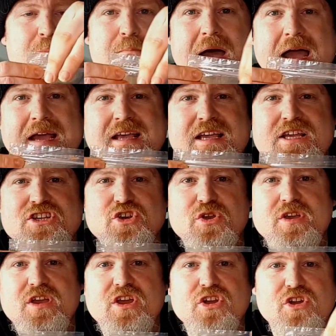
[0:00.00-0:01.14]
bag so
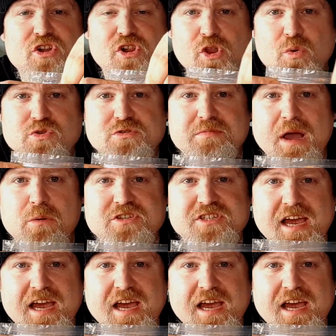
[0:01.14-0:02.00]
you can close them down